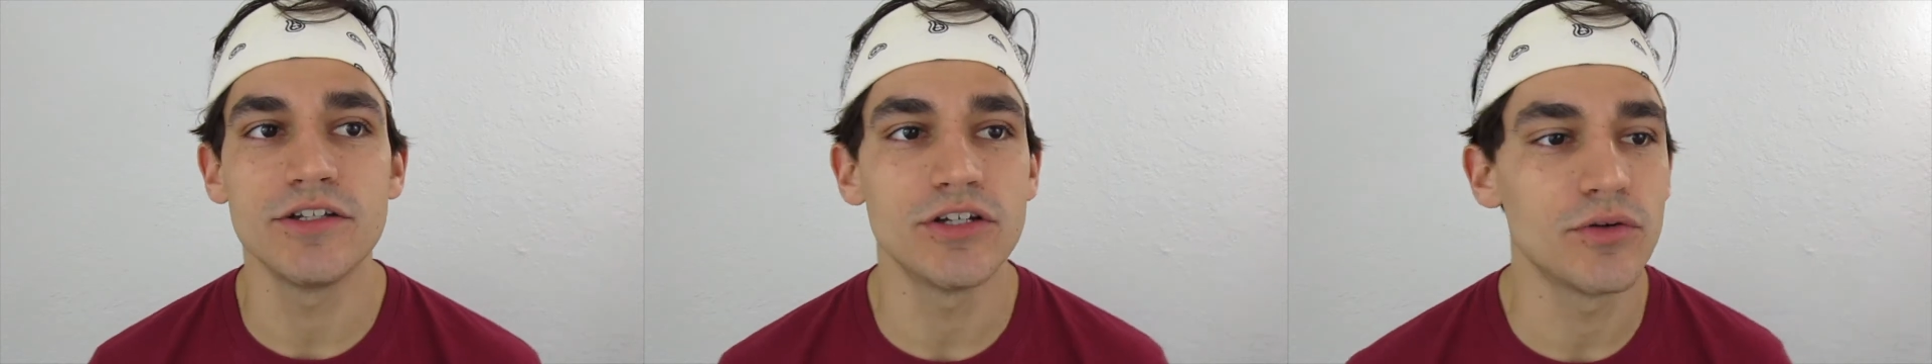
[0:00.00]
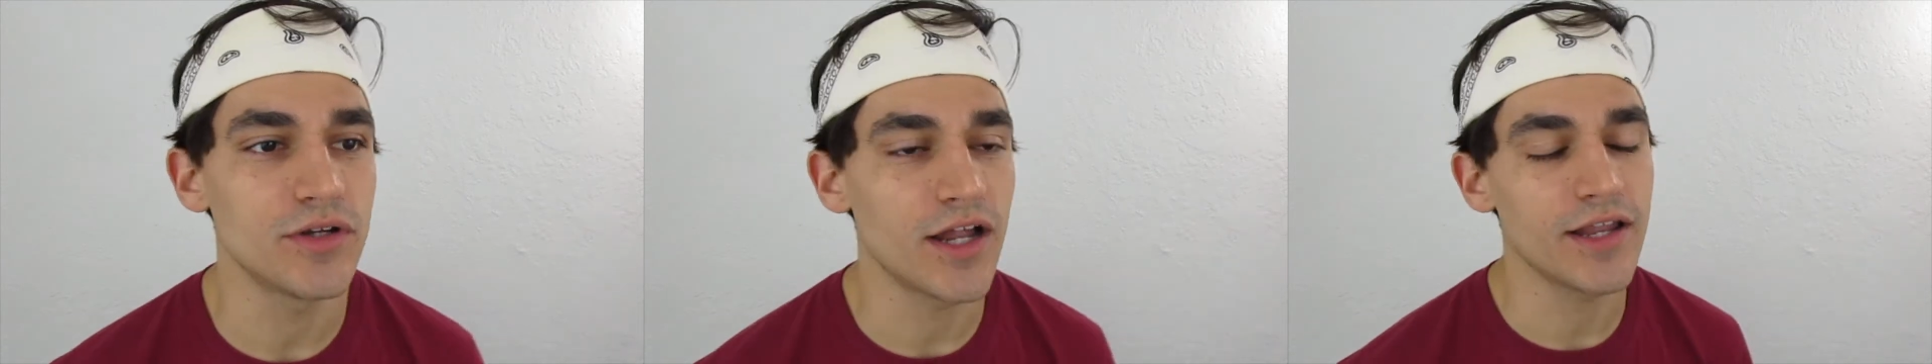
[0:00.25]
you
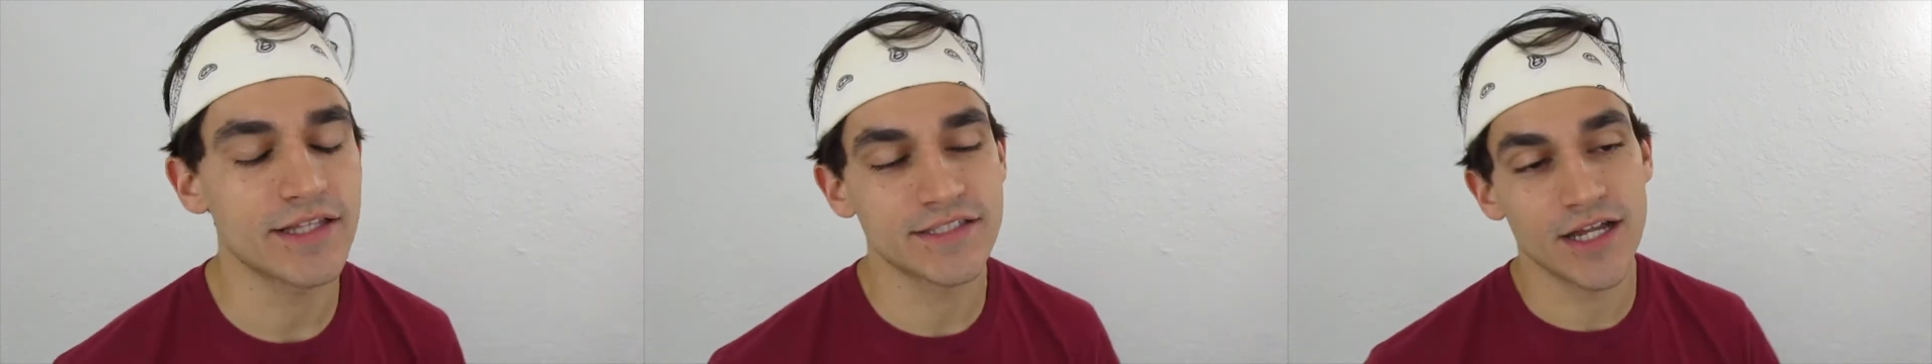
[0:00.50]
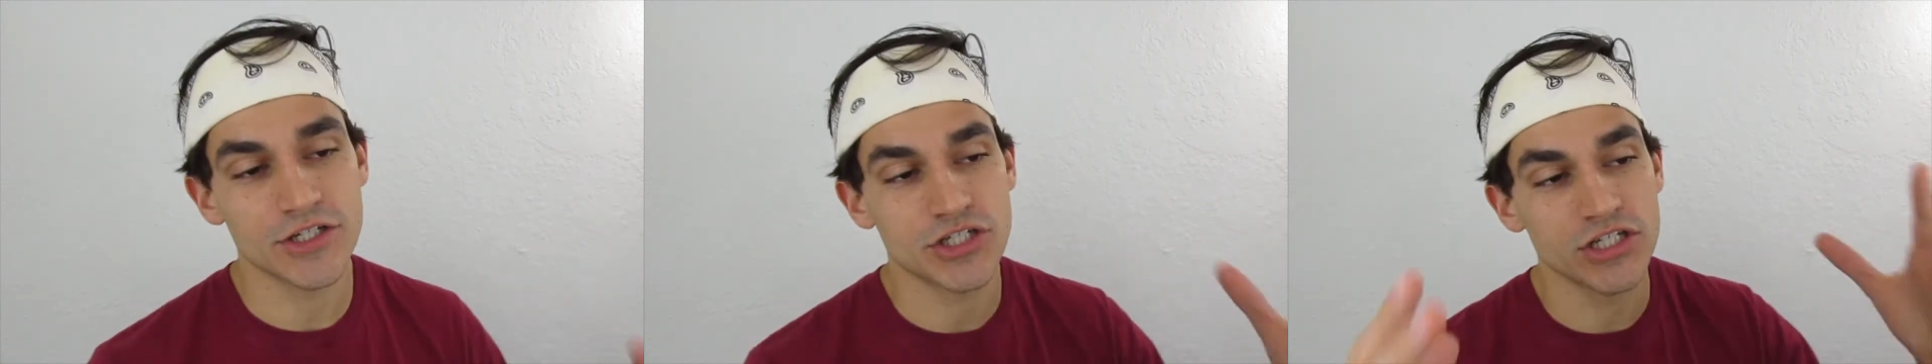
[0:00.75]
know, not it's
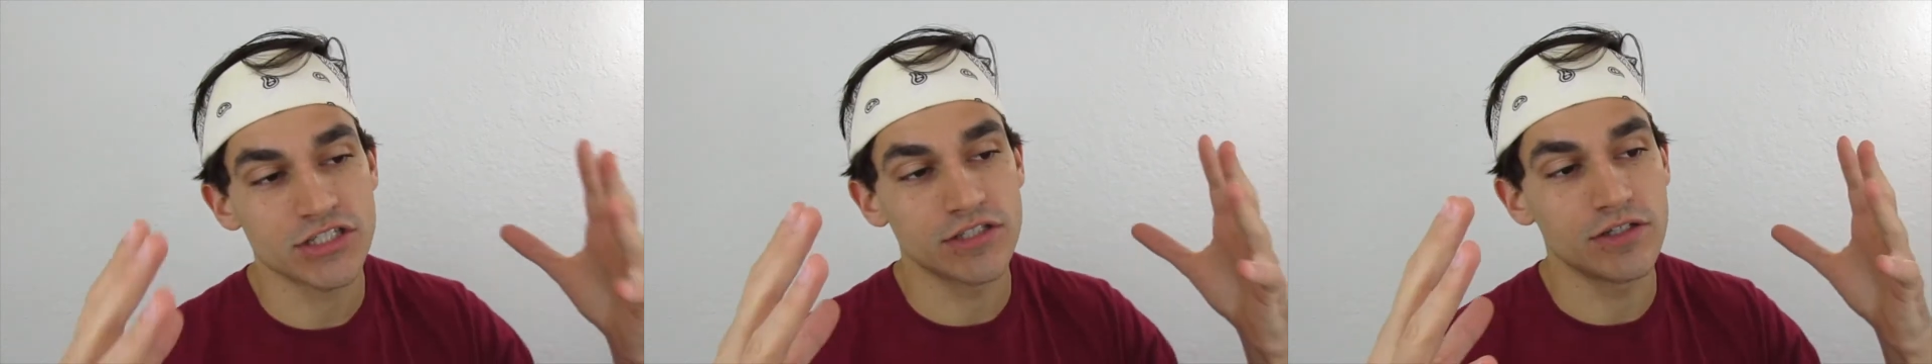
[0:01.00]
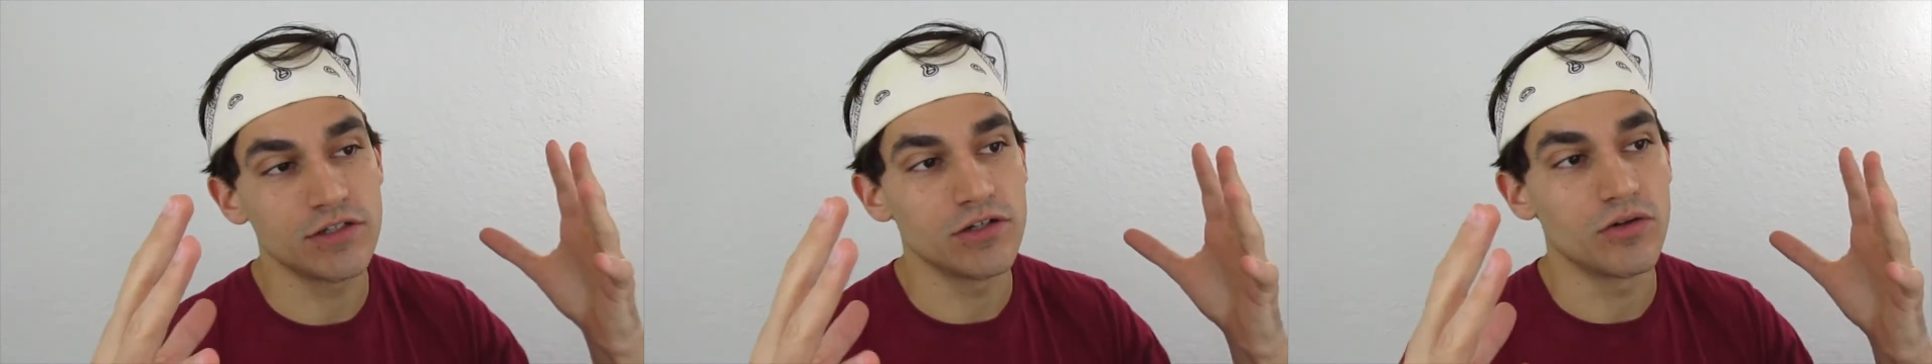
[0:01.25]
not just
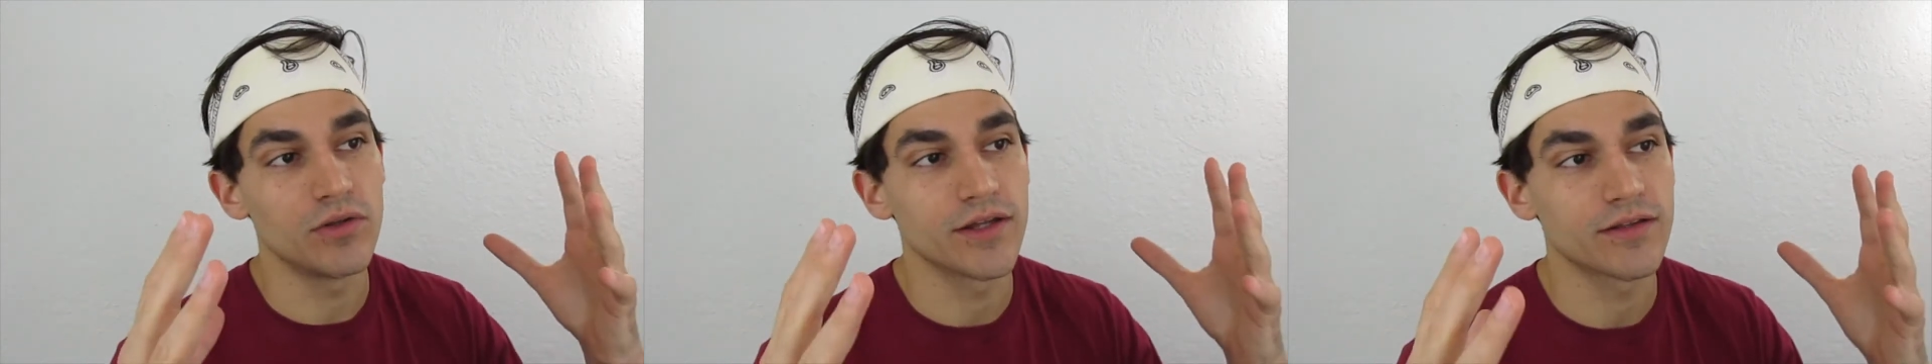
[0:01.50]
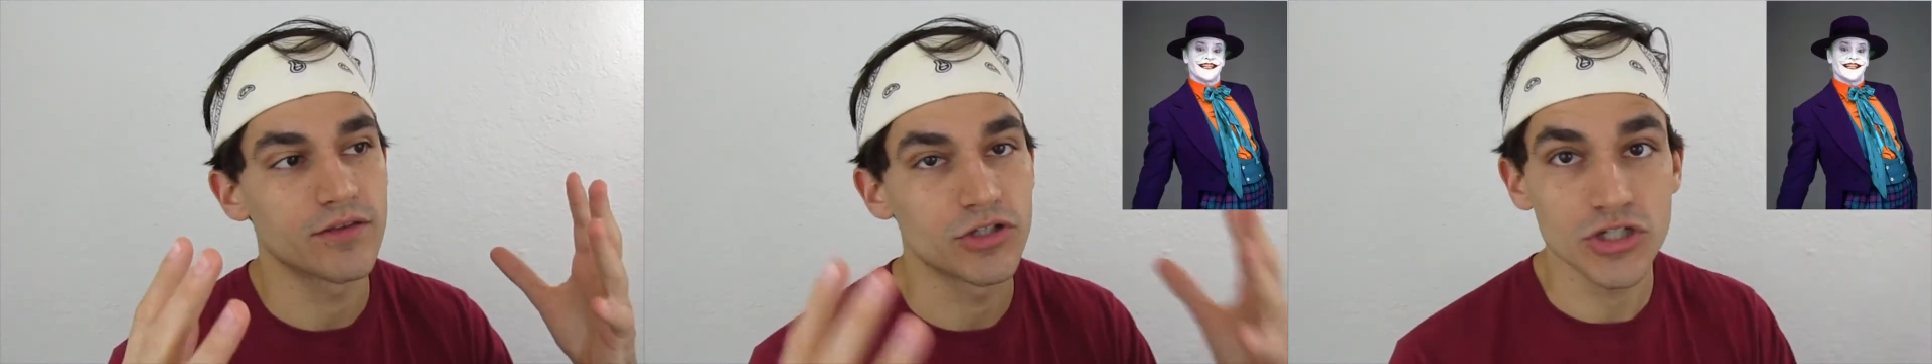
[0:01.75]
the, you know,
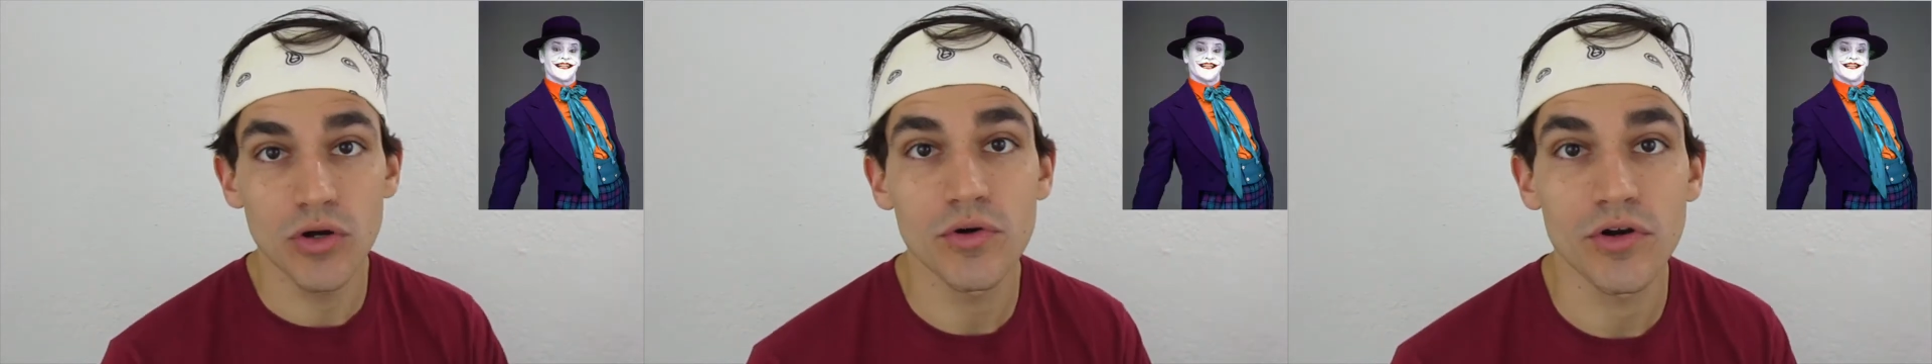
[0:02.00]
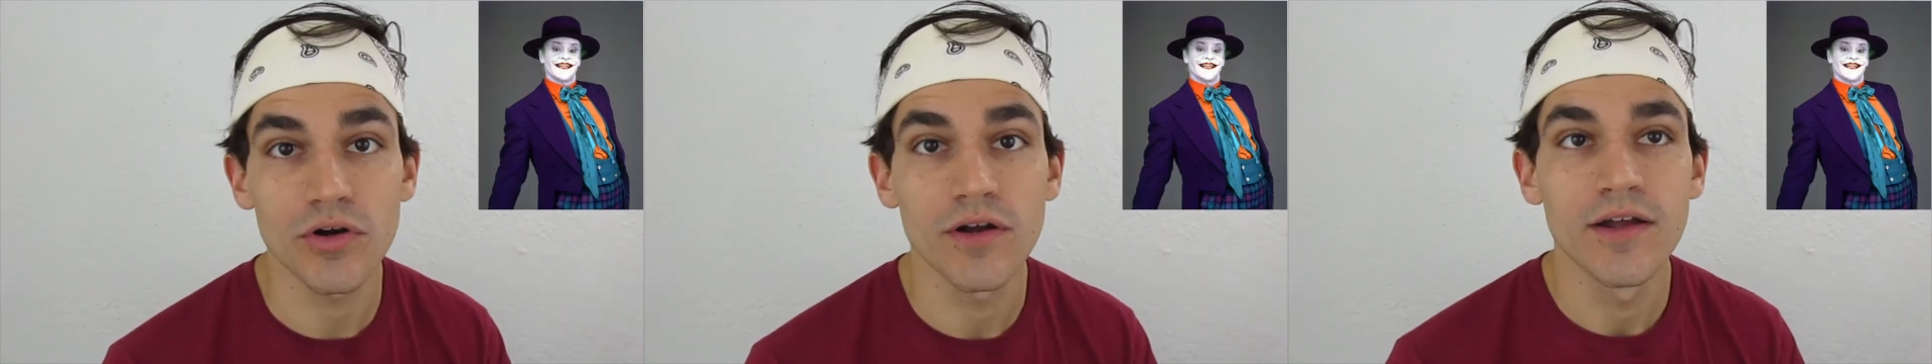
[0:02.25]
like the
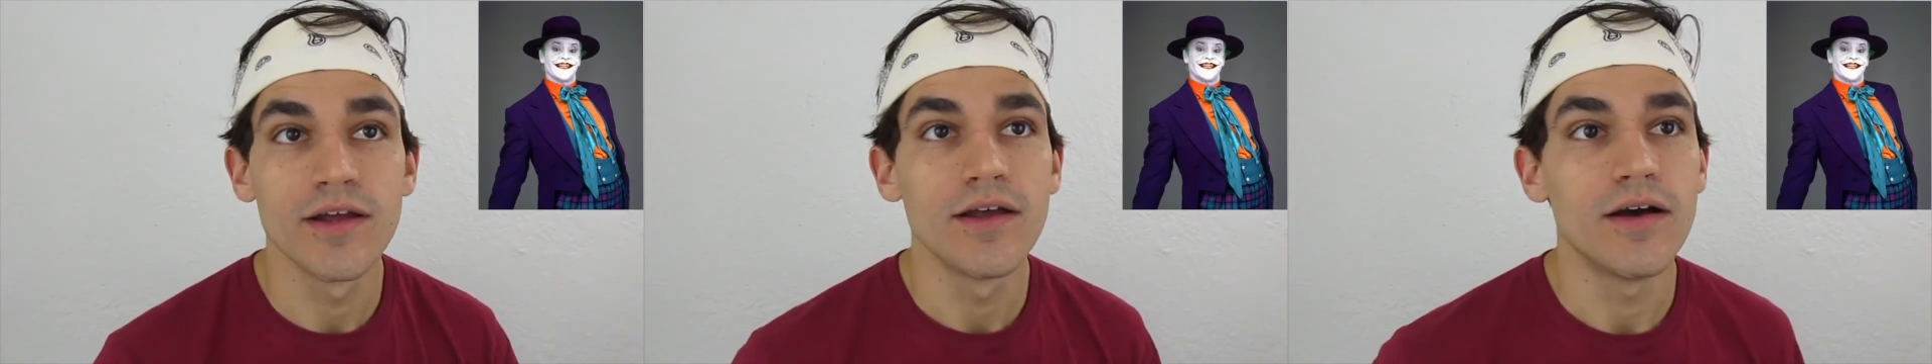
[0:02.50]
Joker.